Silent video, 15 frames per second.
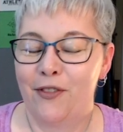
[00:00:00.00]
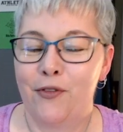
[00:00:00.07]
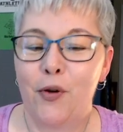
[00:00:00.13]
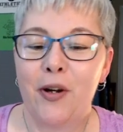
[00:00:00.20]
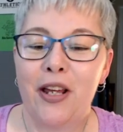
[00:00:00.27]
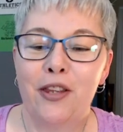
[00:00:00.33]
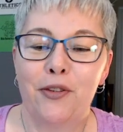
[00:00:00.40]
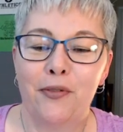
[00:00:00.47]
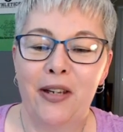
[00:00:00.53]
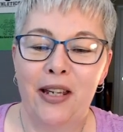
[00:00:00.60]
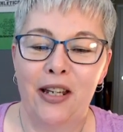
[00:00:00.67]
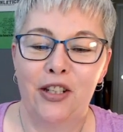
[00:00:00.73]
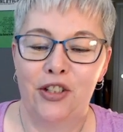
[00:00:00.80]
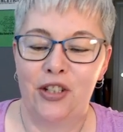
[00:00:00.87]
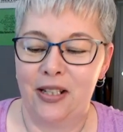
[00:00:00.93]
43
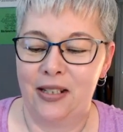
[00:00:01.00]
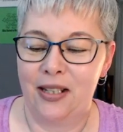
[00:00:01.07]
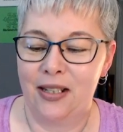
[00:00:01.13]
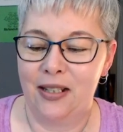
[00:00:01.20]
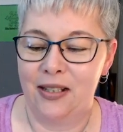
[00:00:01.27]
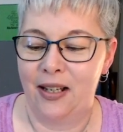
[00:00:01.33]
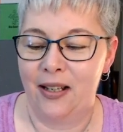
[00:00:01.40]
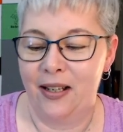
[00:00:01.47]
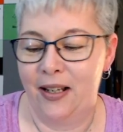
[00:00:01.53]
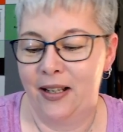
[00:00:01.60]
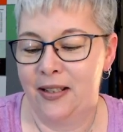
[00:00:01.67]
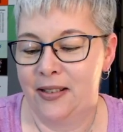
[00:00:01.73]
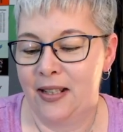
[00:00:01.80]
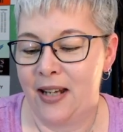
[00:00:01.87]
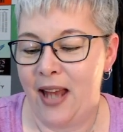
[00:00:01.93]
inches is, a,
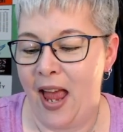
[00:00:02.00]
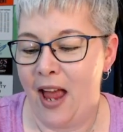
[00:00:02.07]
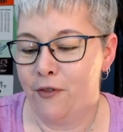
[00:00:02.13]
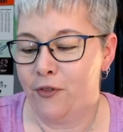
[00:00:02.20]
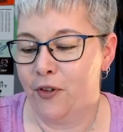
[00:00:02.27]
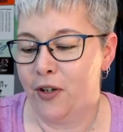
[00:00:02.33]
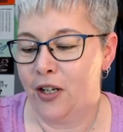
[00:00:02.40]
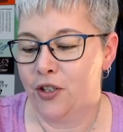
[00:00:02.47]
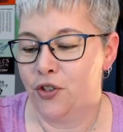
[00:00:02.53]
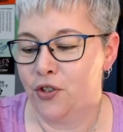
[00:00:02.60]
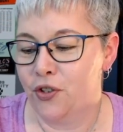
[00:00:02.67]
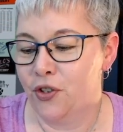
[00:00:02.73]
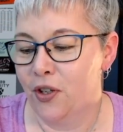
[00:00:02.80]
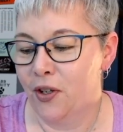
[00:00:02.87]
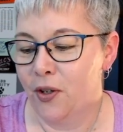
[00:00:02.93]
is an
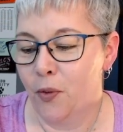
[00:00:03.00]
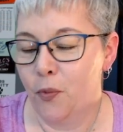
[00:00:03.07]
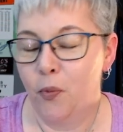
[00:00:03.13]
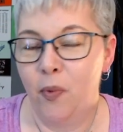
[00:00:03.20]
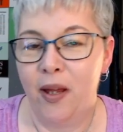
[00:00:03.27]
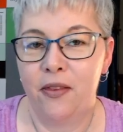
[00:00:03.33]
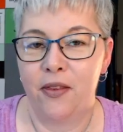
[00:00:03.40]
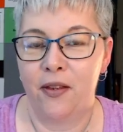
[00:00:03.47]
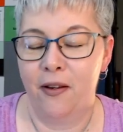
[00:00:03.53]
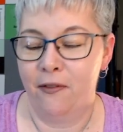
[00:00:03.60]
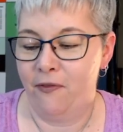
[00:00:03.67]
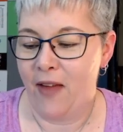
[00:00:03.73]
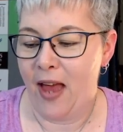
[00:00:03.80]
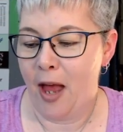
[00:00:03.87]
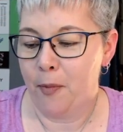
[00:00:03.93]
average width of
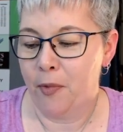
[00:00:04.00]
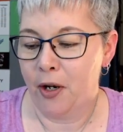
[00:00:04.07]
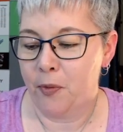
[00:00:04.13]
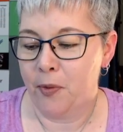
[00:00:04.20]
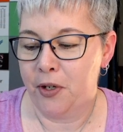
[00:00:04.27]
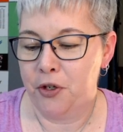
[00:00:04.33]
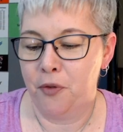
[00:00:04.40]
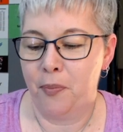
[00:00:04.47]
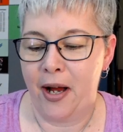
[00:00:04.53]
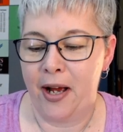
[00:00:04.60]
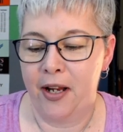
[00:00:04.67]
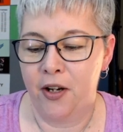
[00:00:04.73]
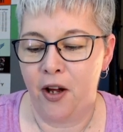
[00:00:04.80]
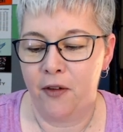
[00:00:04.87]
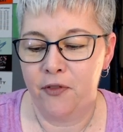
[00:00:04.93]
fabric when you buy
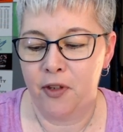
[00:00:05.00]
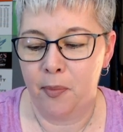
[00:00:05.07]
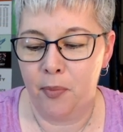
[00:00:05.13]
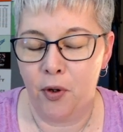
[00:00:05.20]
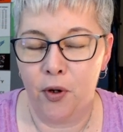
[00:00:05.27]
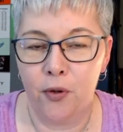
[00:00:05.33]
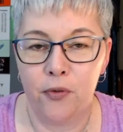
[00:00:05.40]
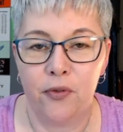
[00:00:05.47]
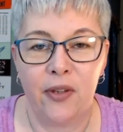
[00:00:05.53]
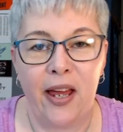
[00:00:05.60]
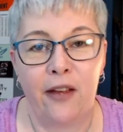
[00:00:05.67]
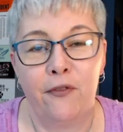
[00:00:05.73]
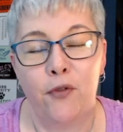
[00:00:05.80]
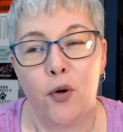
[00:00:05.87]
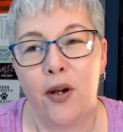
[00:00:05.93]
it off the bolt,
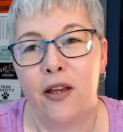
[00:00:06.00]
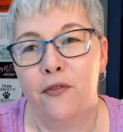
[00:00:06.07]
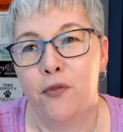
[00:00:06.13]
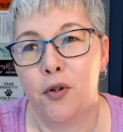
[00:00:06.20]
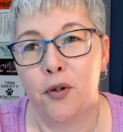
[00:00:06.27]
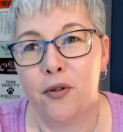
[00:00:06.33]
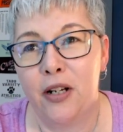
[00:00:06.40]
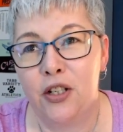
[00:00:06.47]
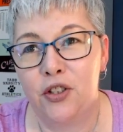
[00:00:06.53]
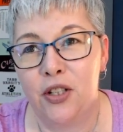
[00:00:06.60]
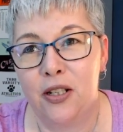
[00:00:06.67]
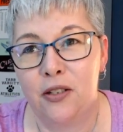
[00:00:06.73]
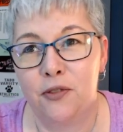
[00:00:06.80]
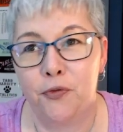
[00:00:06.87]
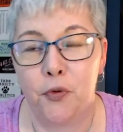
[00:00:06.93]
like 44
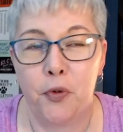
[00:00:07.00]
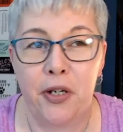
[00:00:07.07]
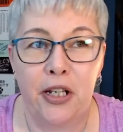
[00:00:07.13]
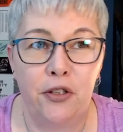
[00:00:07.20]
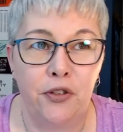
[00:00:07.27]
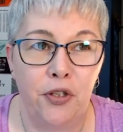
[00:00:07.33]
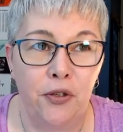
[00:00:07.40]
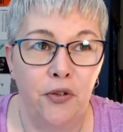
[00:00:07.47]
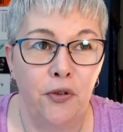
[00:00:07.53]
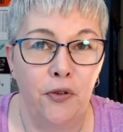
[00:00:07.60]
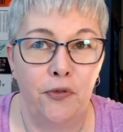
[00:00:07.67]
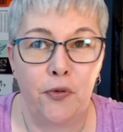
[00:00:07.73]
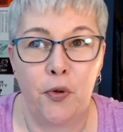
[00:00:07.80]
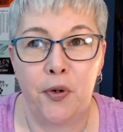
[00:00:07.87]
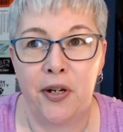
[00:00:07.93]
inches, 42,
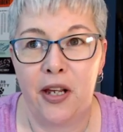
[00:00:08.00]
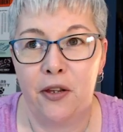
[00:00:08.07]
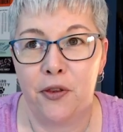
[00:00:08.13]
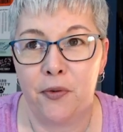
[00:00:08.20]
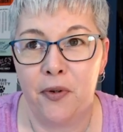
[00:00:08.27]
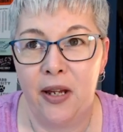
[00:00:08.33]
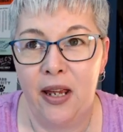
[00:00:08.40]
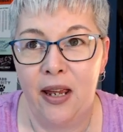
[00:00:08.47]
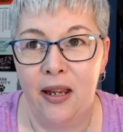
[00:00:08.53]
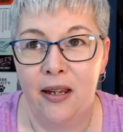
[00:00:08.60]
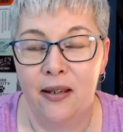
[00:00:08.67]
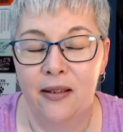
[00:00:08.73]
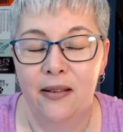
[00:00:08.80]
43,